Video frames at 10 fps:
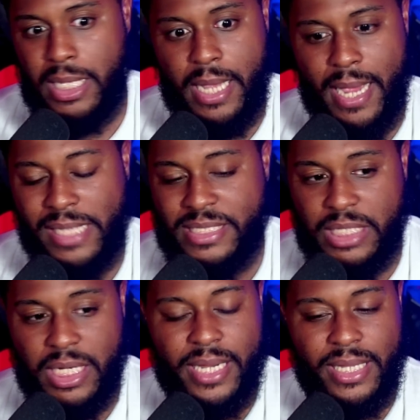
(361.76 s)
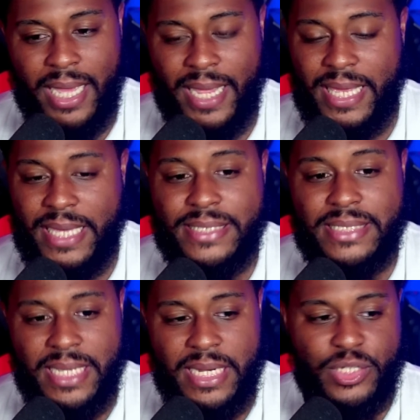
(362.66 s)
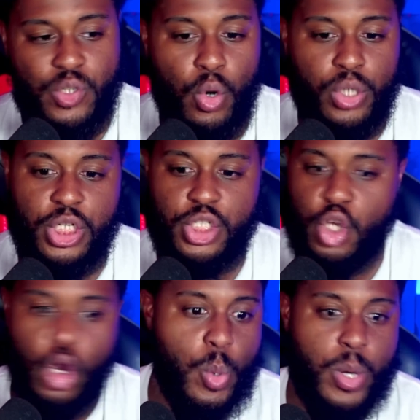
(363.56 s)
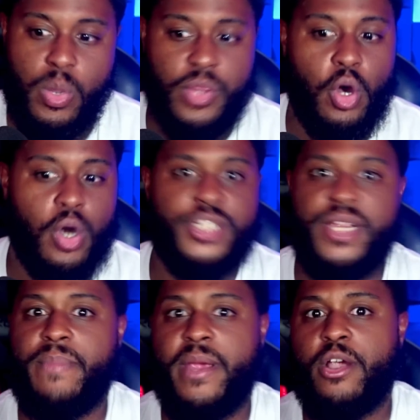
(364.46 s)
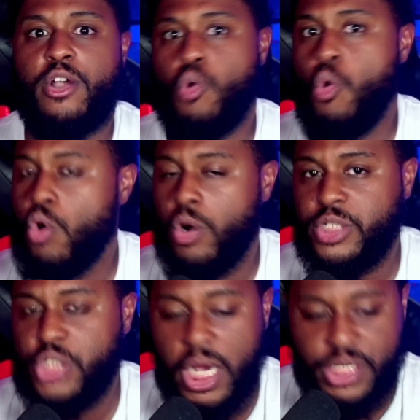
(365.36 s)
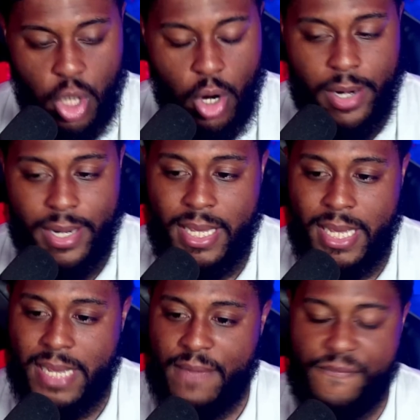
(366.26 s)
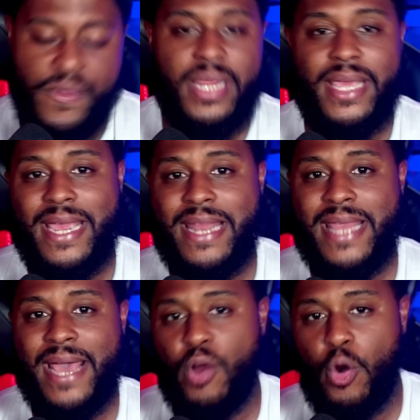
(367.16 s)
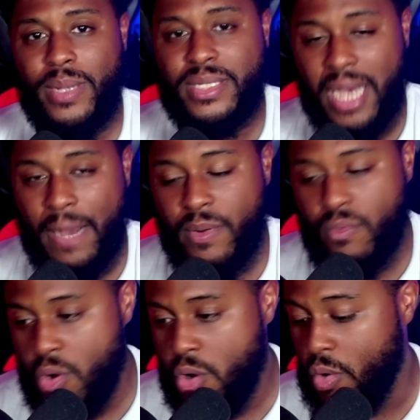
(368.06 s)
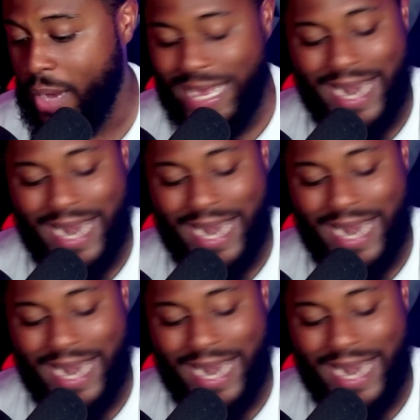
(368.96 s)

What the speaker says: it's looking like he's leaning towards just going with RJ Barrett or Josh Hart filling in that Obi Toppin role. And